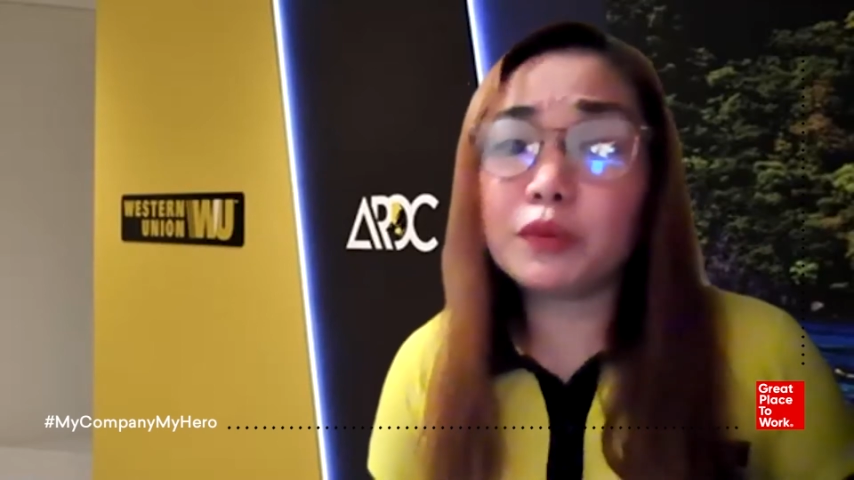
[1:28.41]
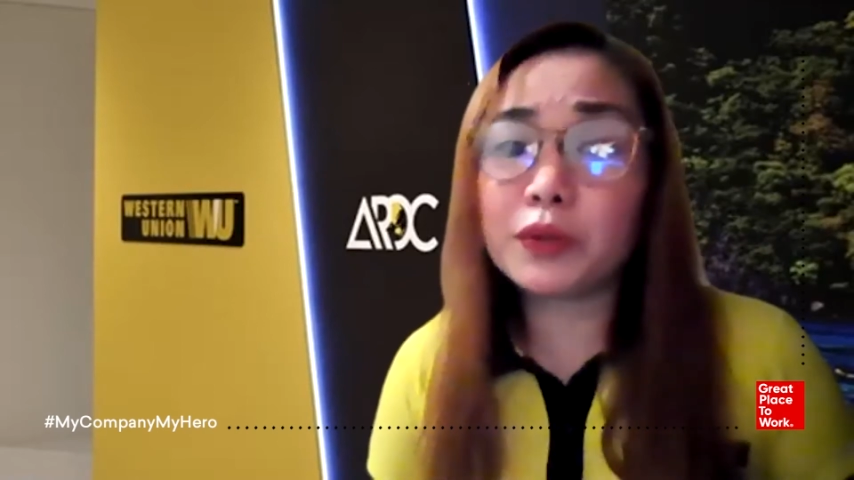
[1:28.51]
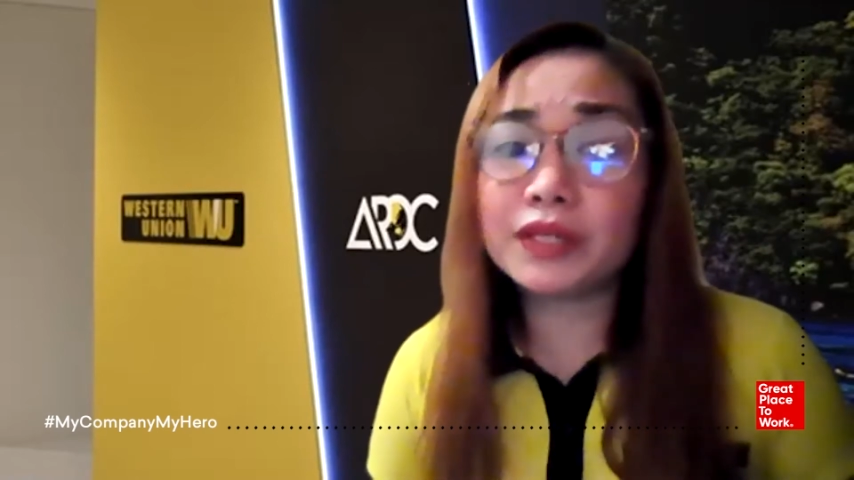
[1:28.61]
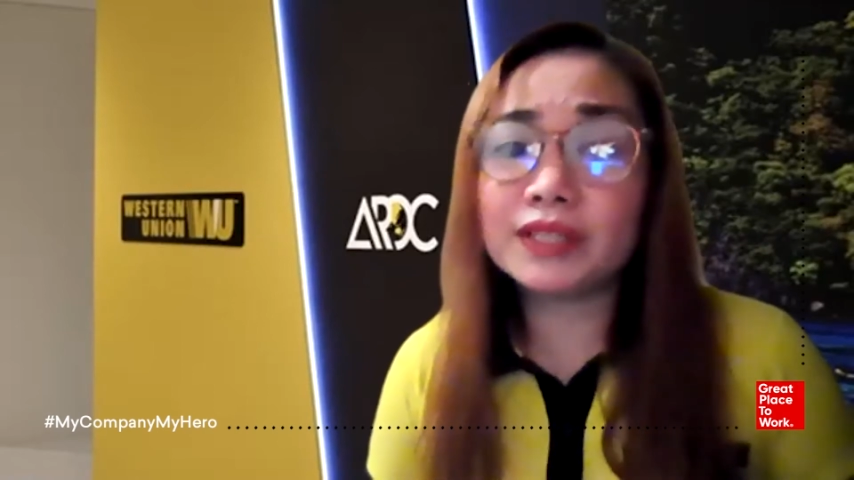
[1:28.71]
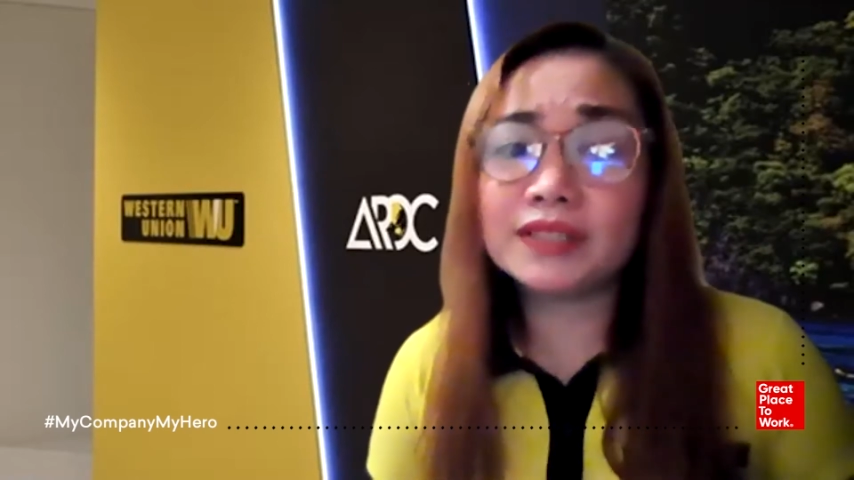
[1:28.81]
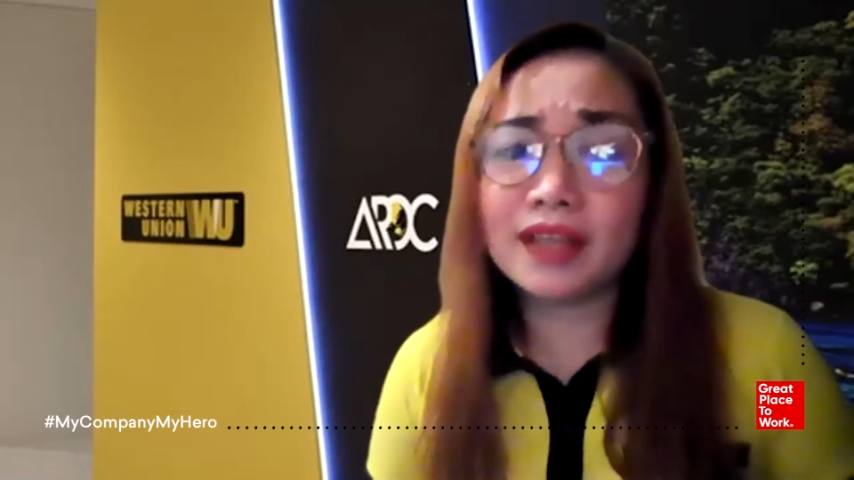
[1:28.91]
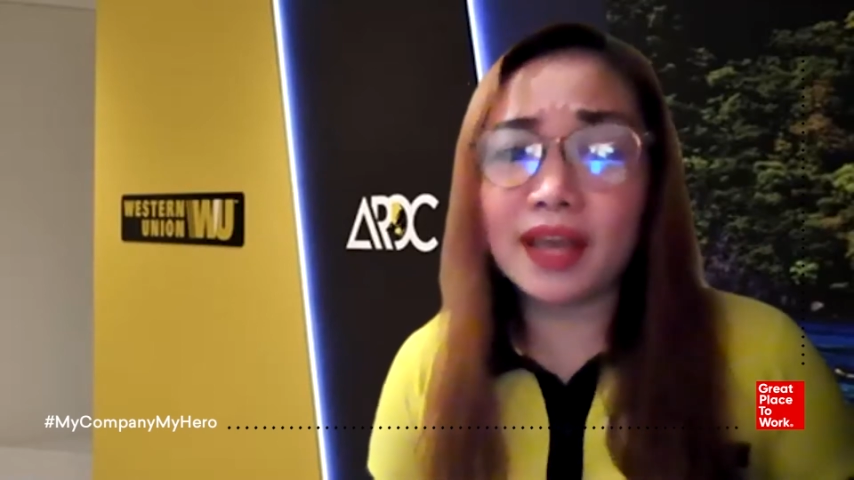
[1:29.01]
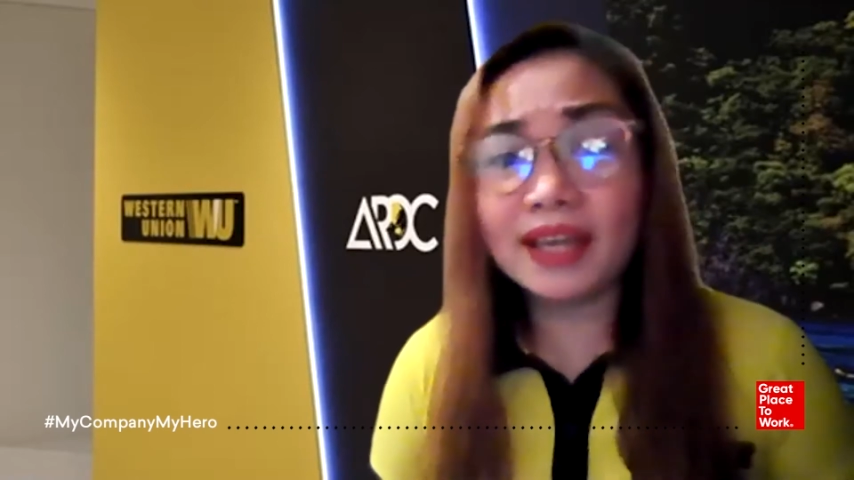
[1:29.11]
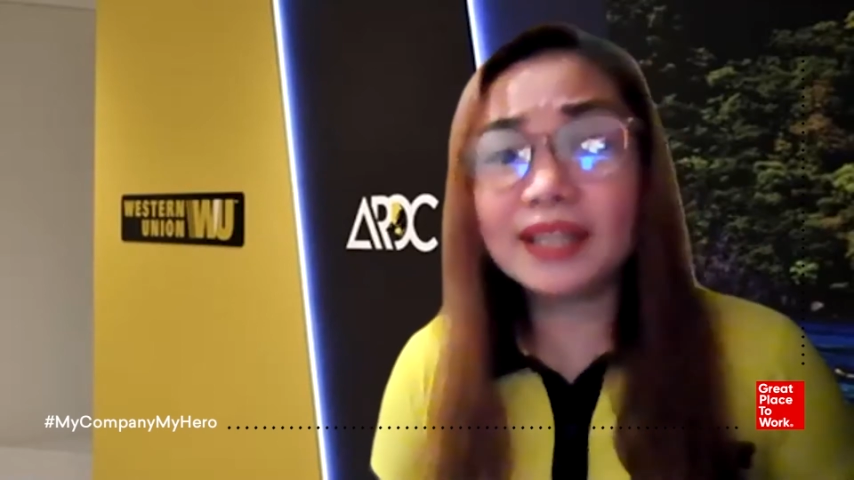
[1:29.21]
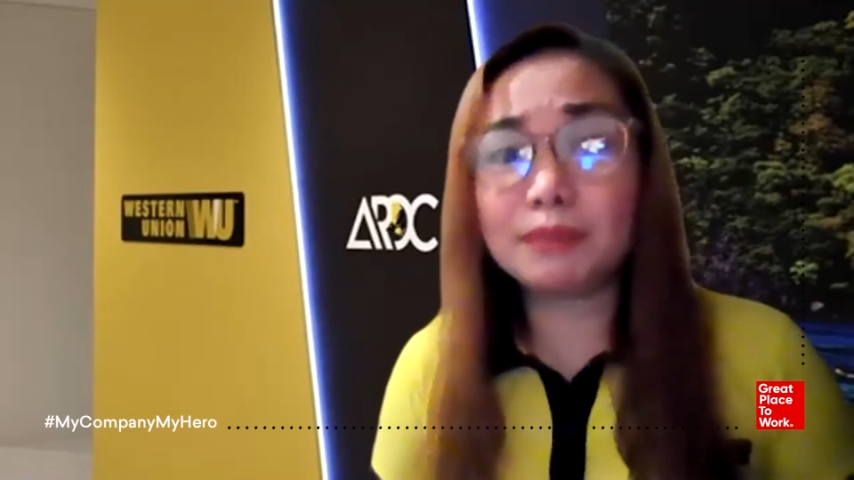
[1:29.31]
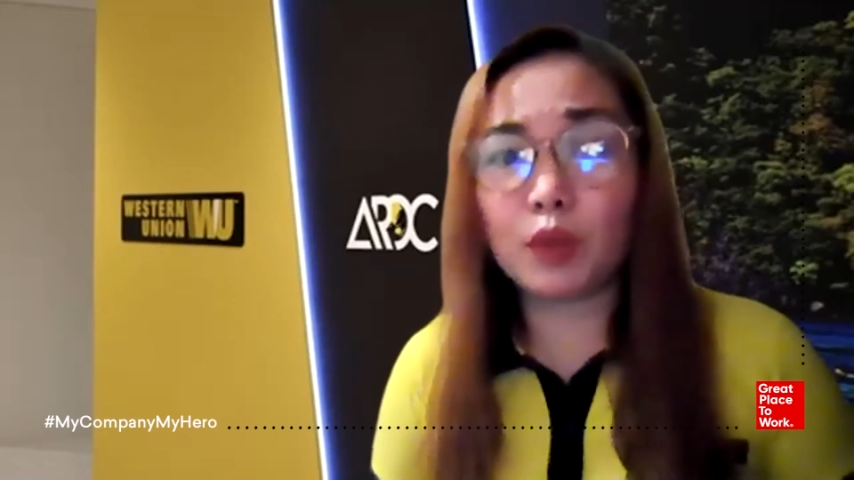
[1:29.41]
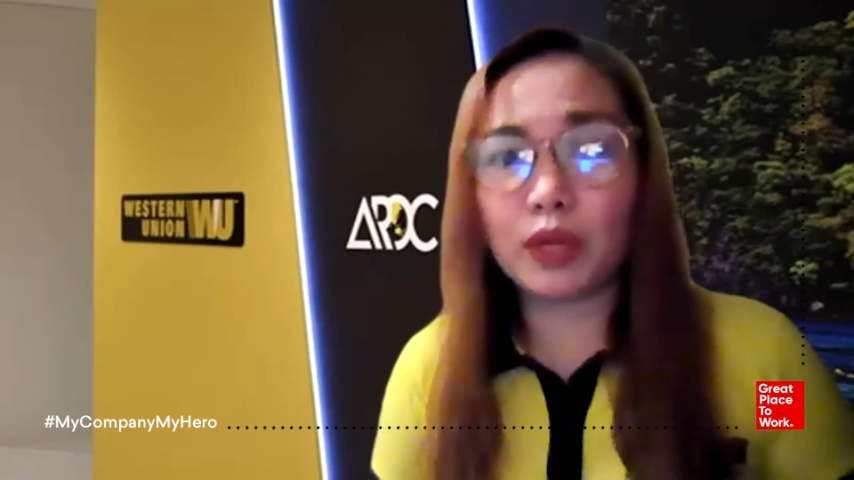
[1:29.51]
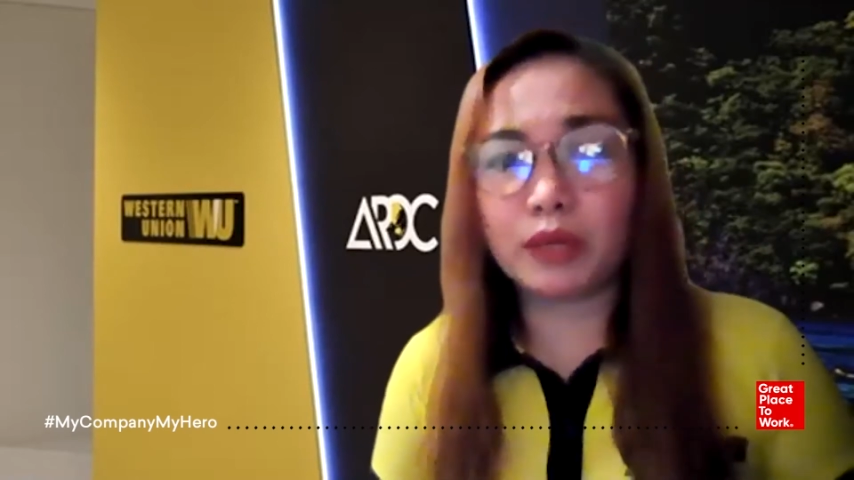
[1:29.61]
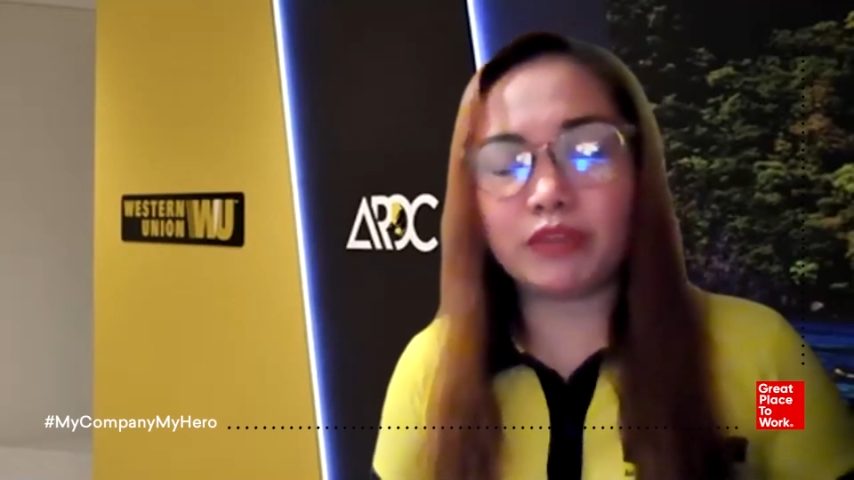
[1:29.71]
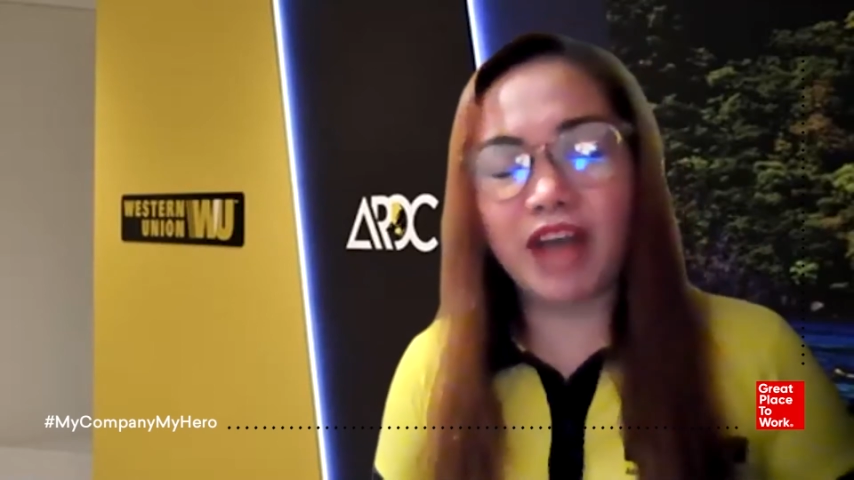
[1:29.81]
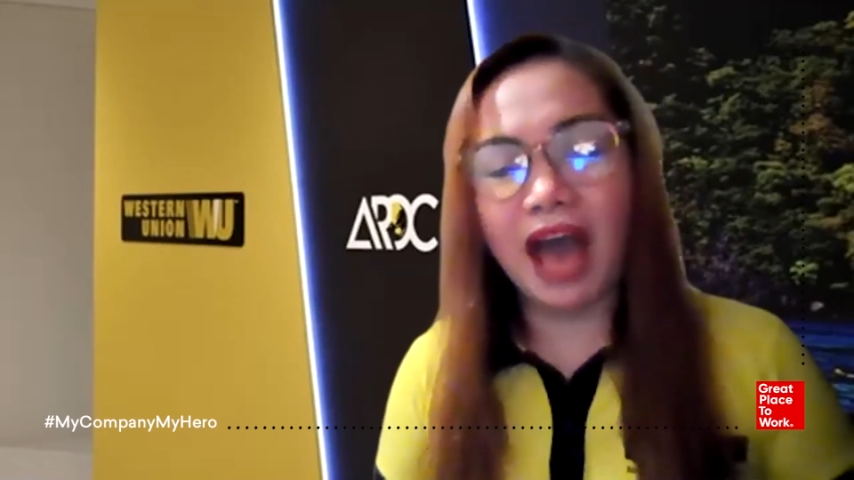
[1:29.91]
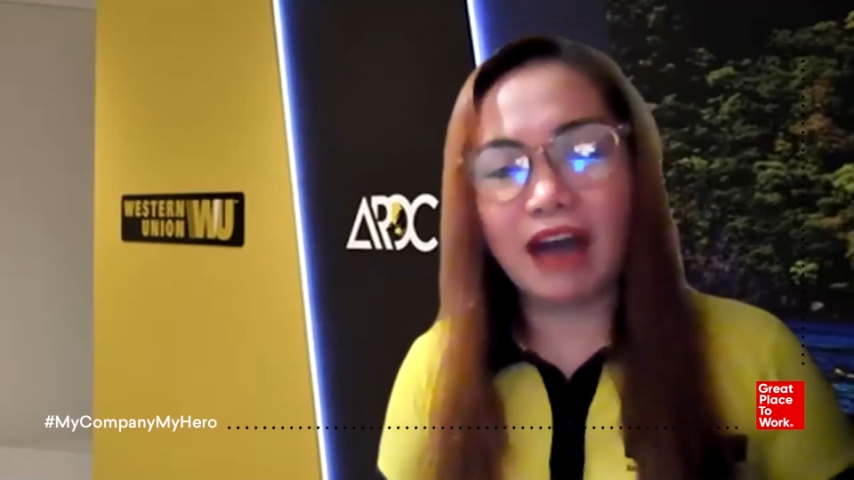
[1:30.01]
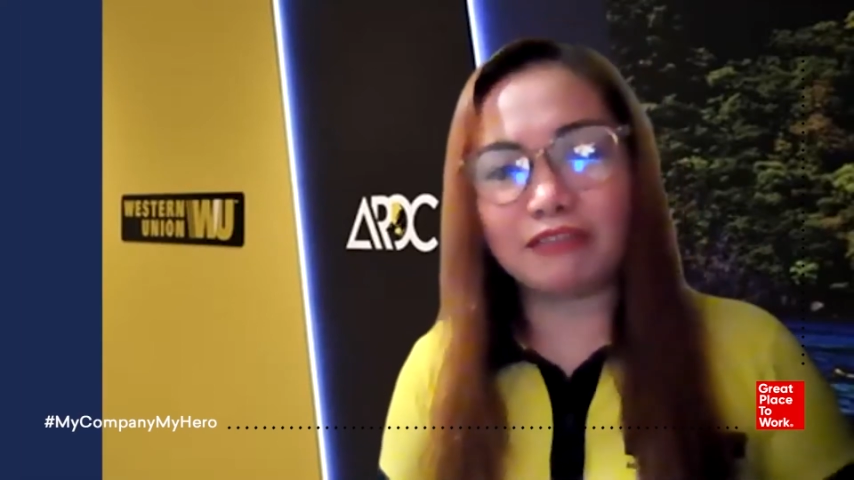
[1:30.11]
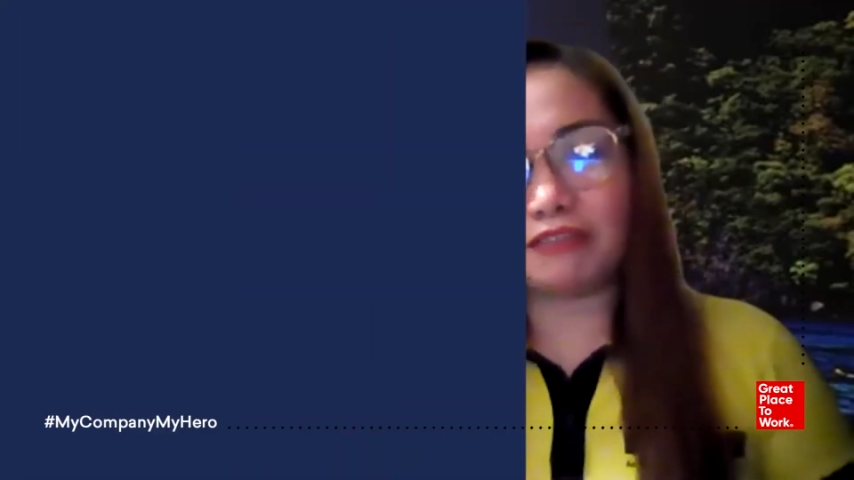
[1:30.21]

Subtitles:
worries any employee would have.